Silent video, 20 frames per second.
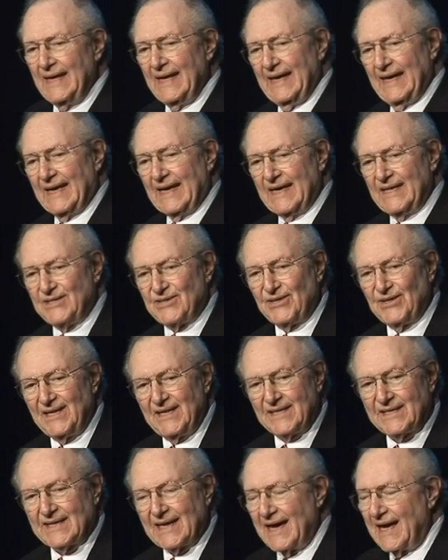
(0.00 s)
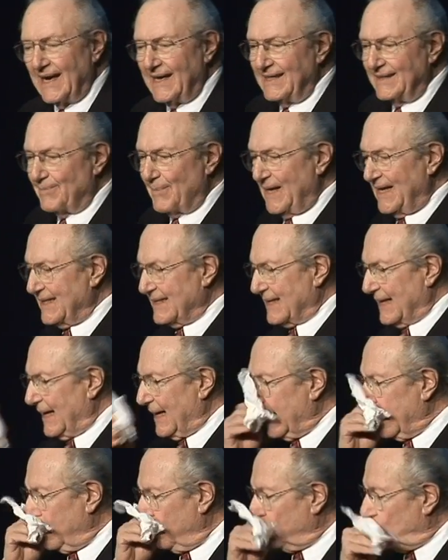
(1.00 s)
And I stood at Scotty's
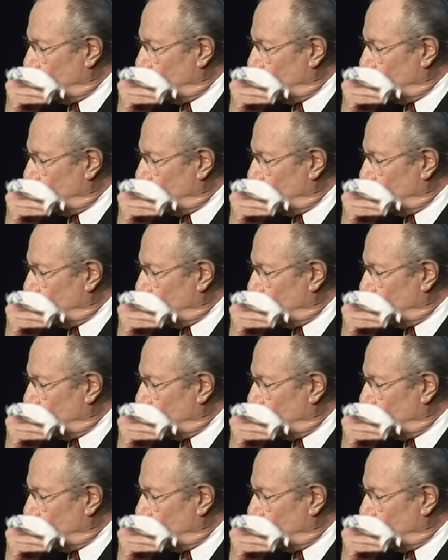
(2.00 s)
bedside